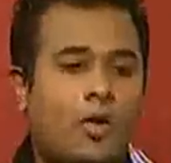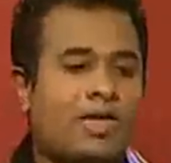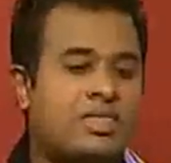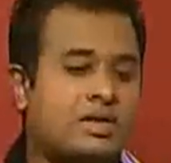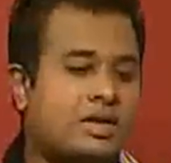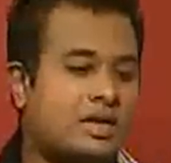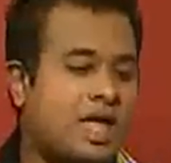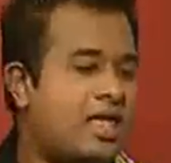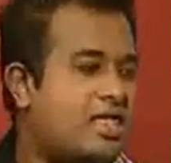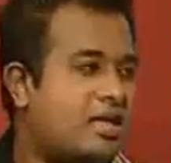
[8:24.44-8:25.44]
Mr. Earth
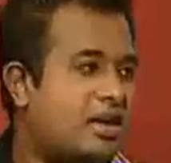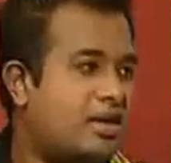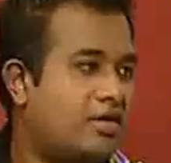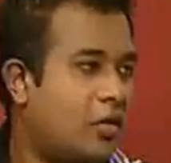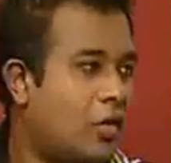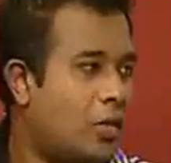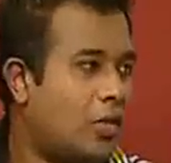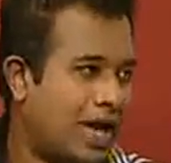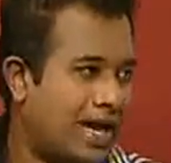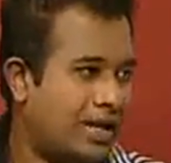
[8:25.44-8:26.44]
has 4
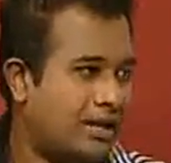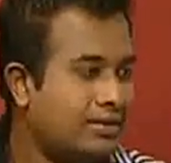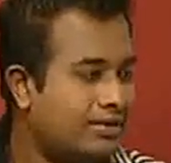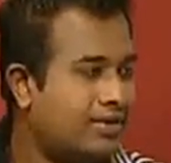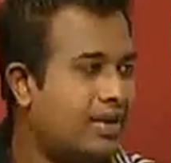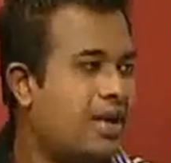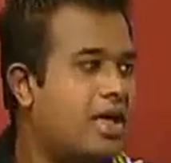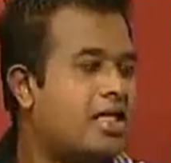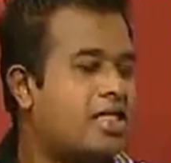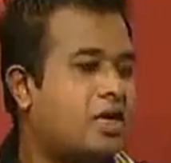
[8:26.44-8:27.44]
more titles.
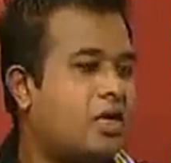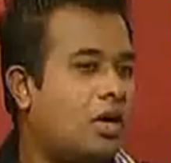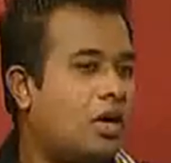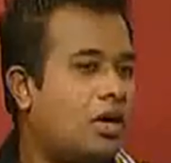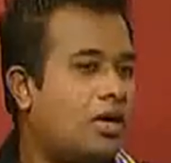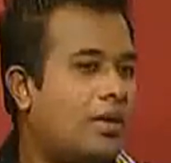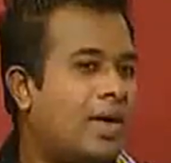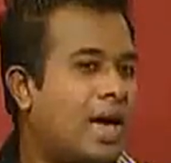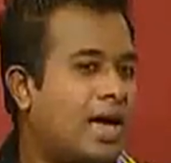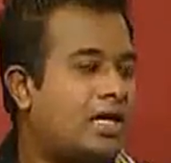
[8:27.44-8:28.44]

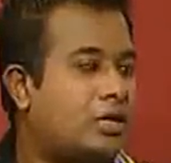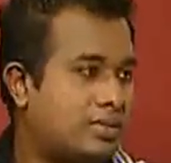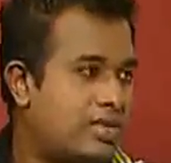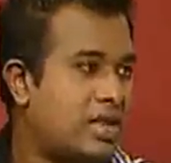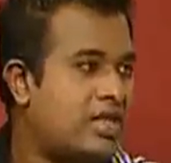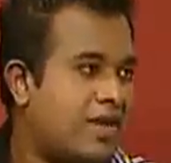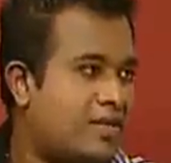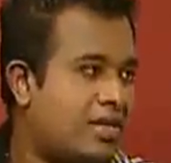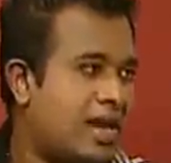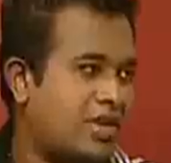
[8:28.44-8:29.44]
So, since I
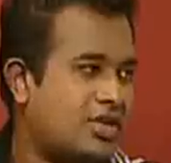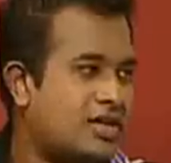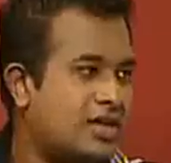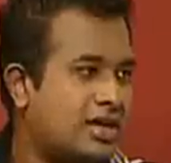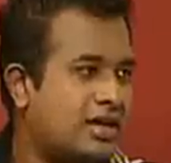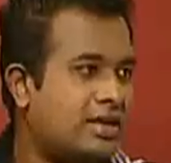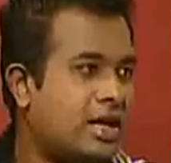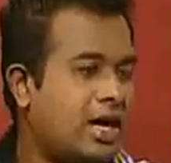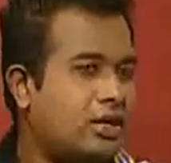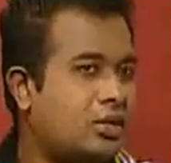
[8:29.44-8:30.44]
was a national director,
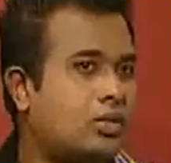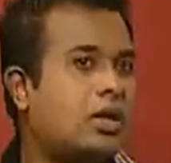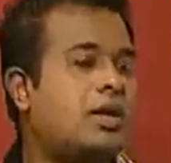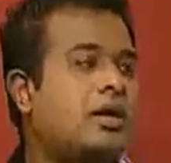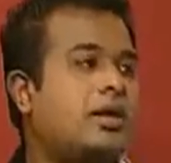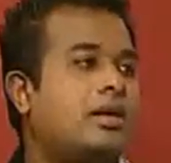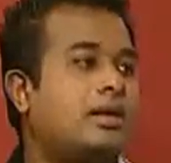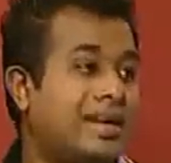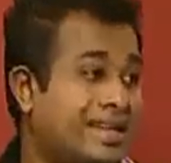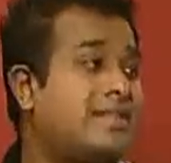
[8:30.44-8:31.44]
I took a
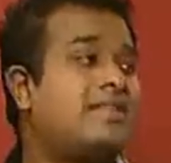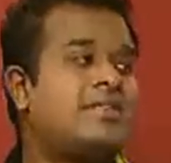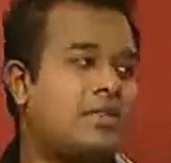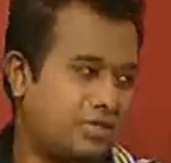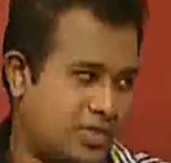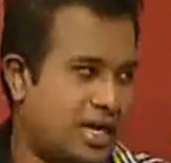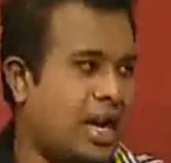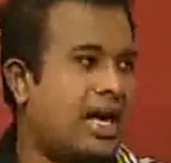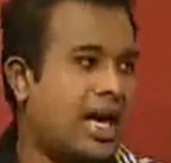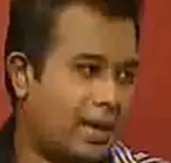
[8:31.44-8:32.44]
contestant from Sri
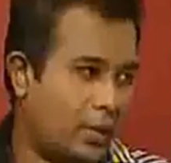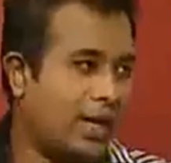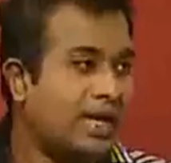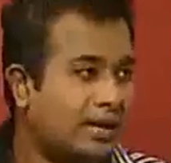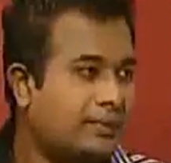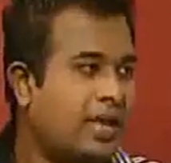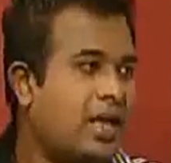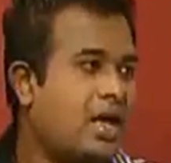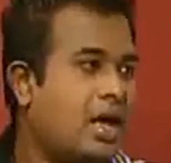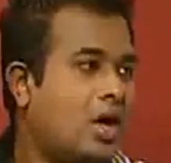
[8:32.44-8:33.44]
Lanka and went,
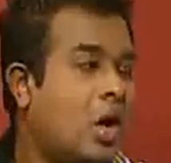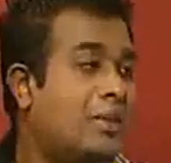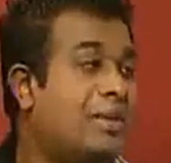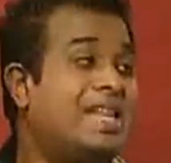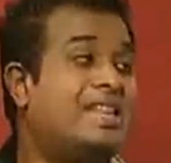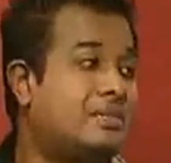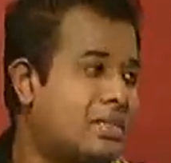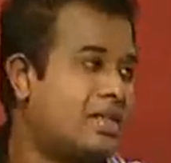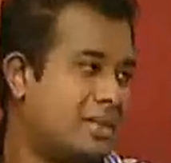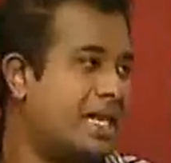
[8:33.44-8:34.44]
called
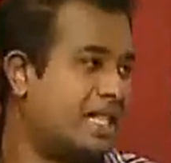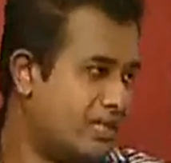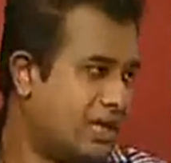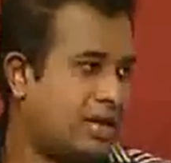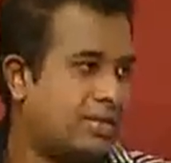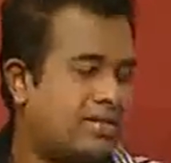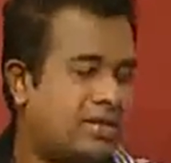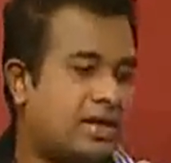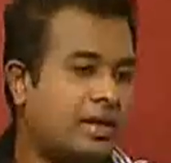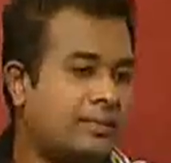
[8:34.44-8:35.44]
Mr. Milinda
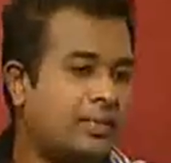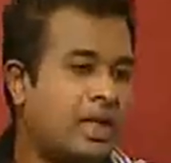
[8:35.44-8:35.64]
Wickramasinghe.